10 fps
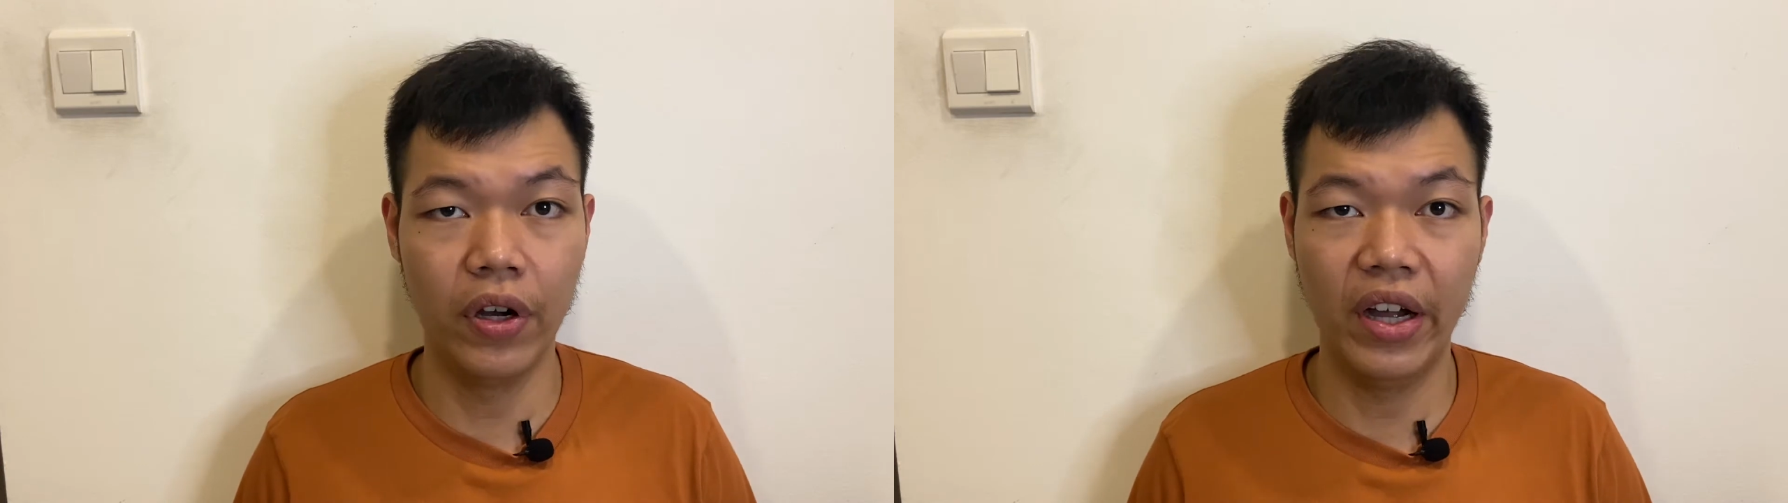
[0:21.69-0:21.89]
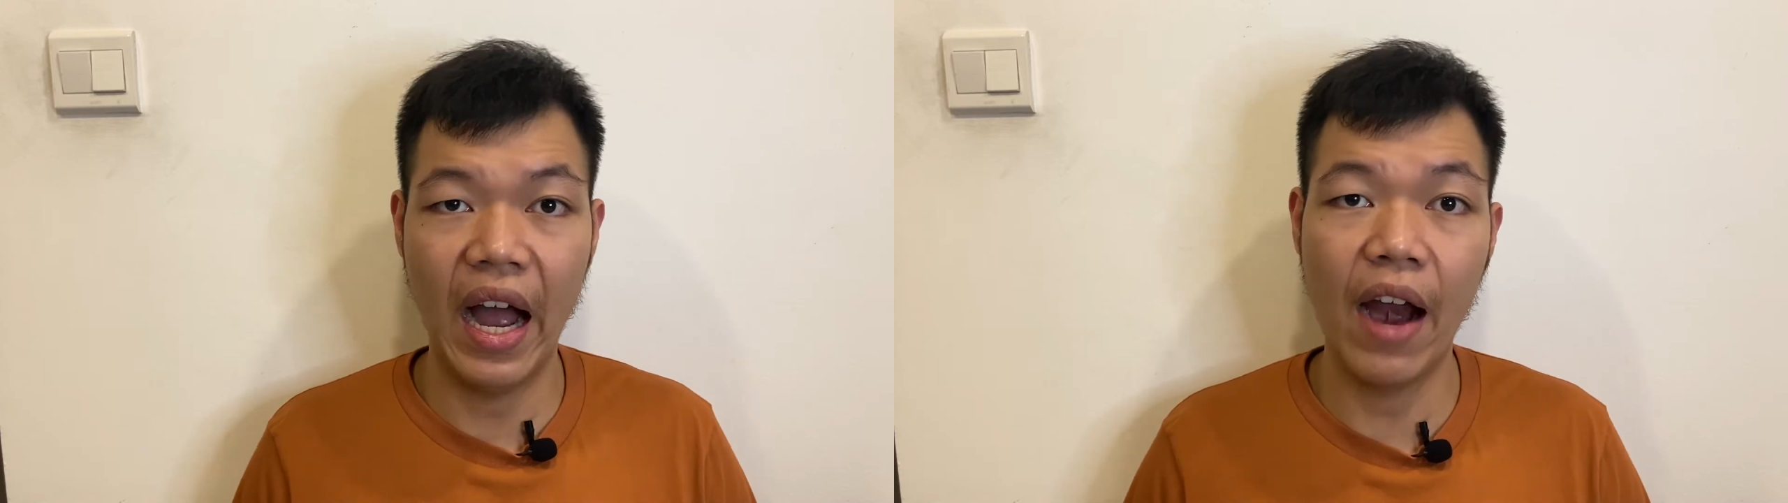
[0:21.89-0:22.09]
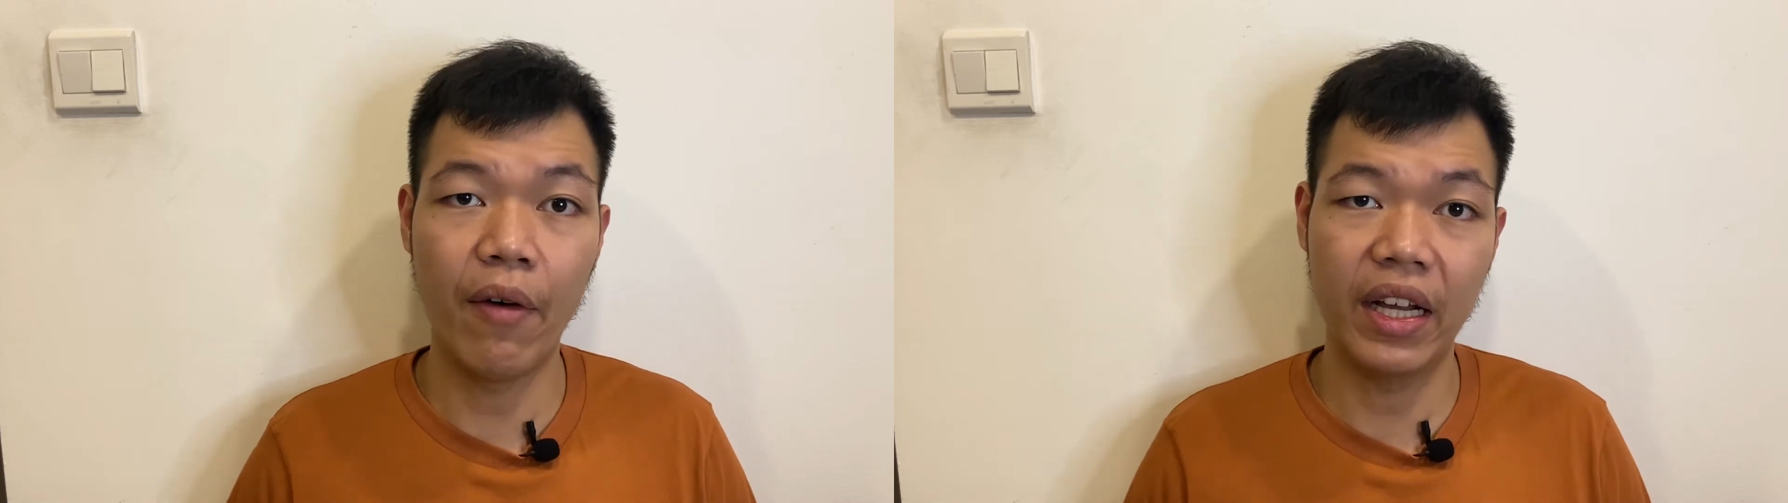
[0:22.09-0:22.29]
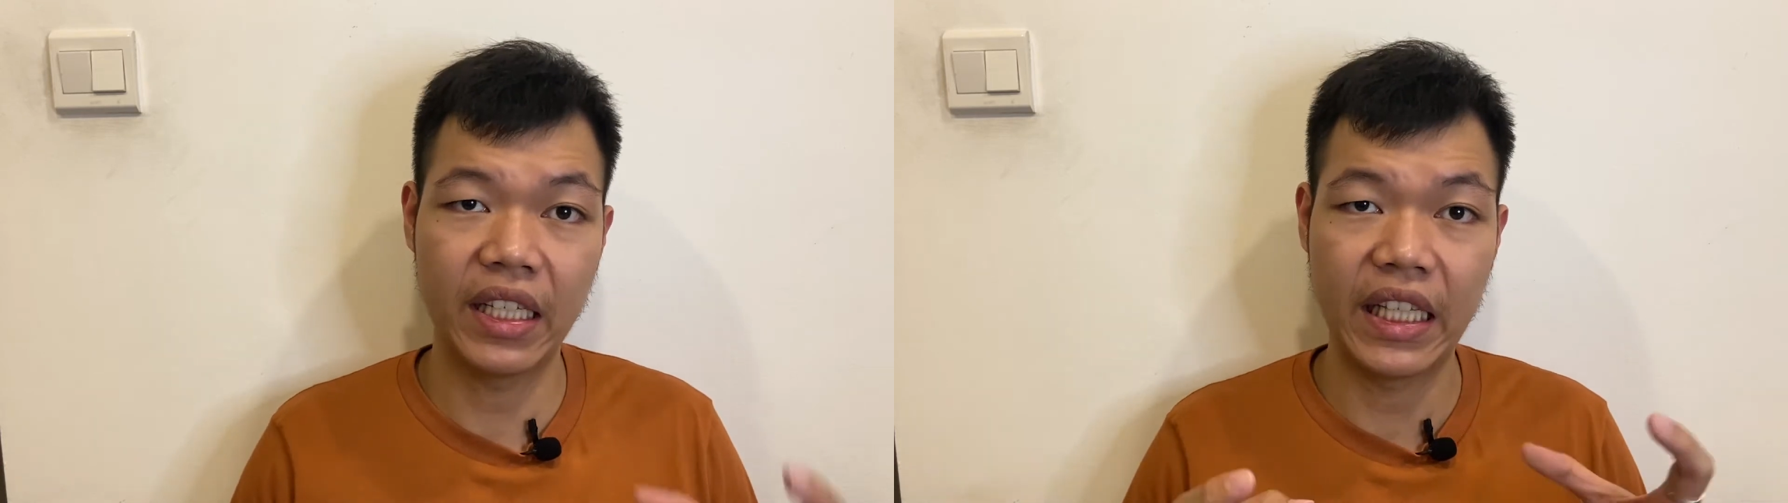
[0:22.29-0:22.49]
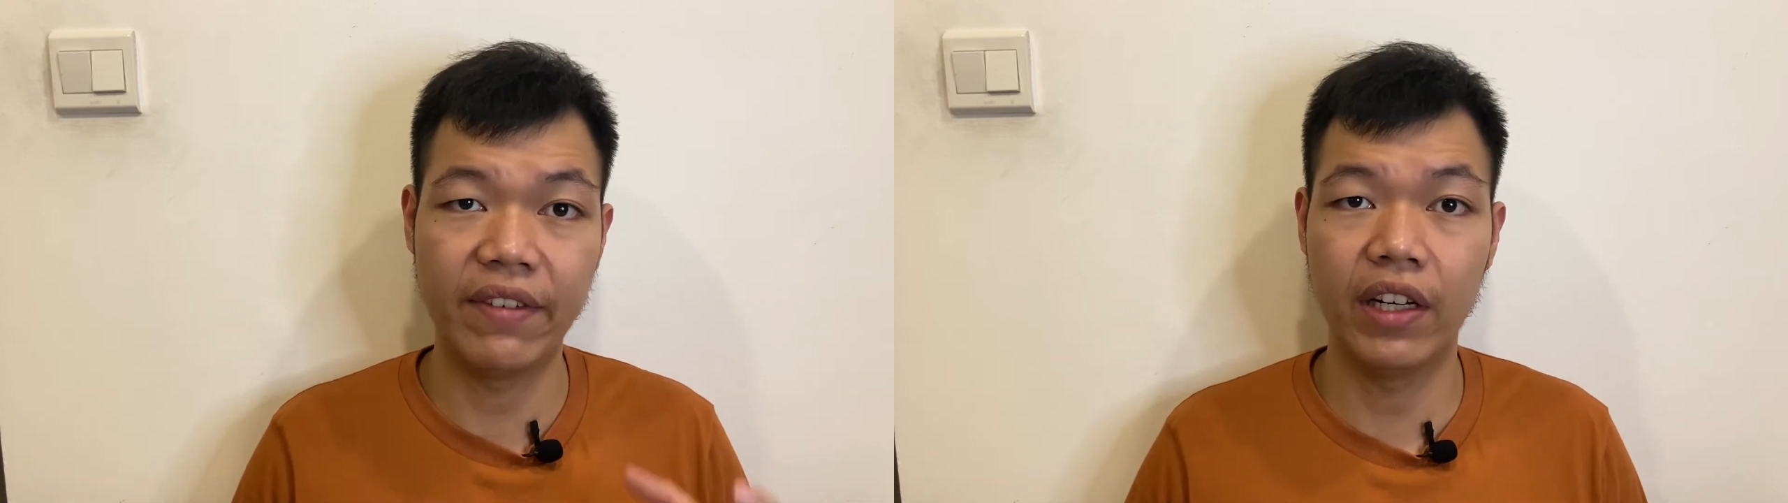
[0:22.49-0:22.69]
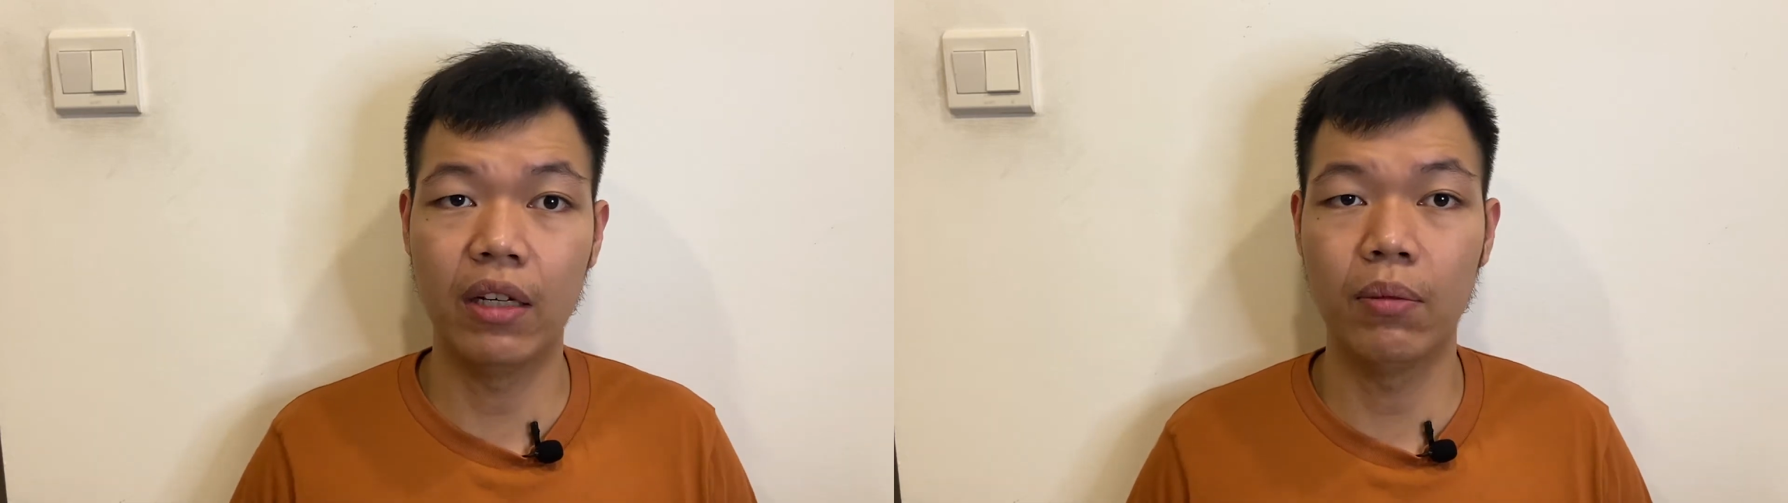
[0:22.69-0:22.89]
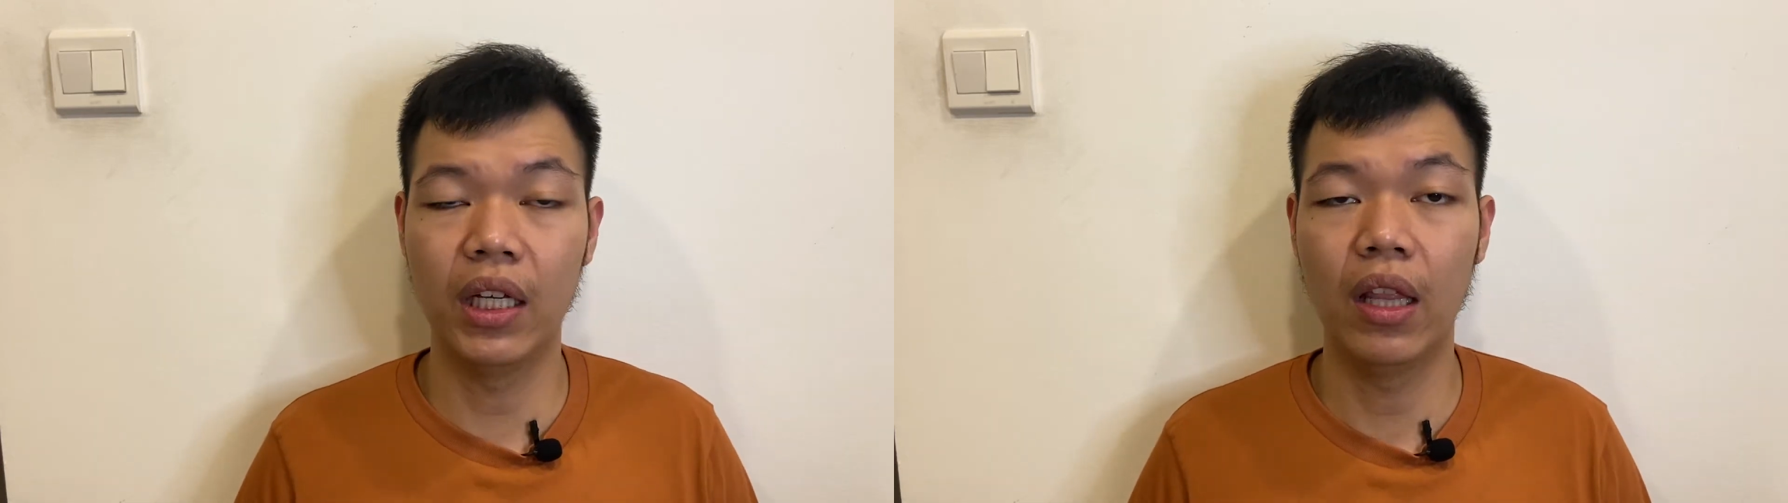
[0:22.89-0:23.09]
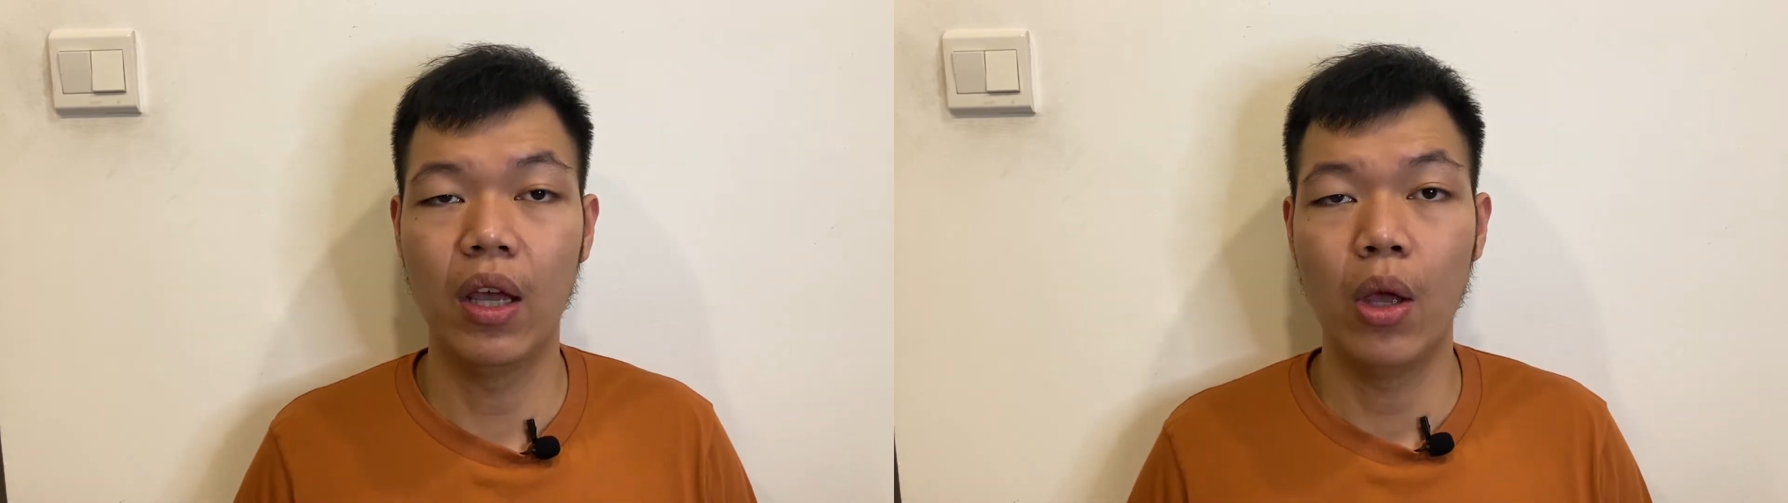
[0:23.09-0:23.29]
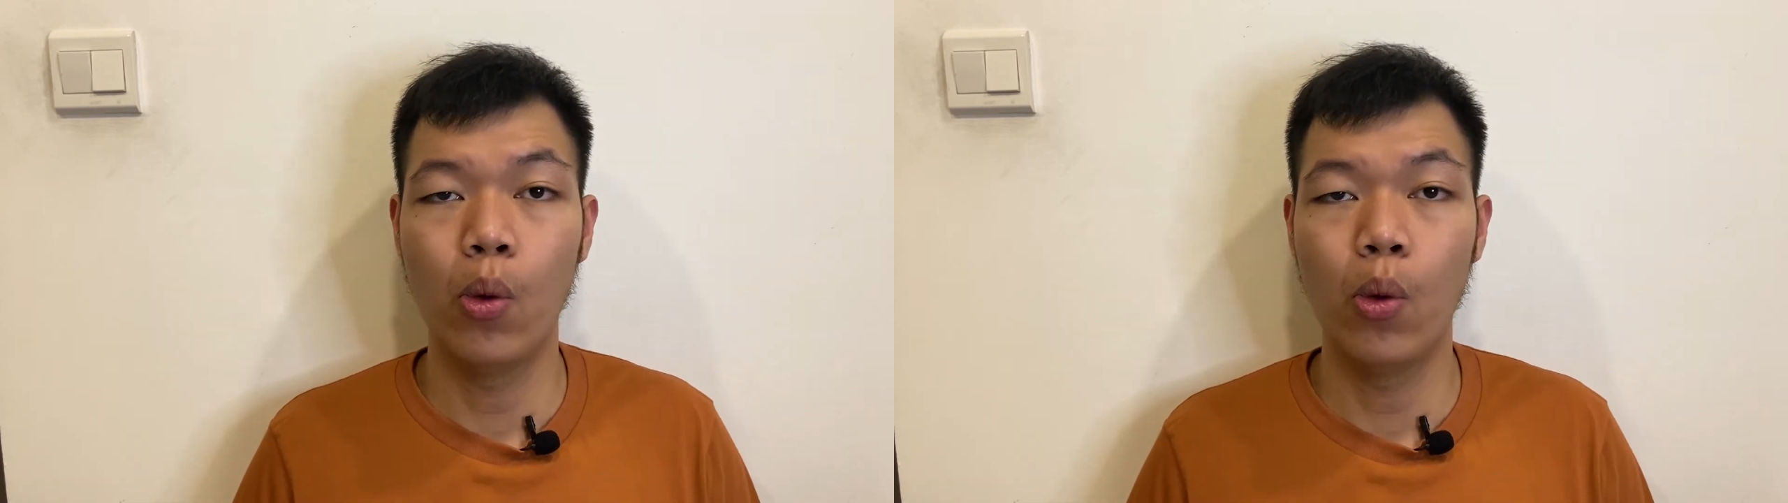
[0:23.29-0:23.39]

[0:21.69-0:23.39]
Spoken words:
a high-rise development,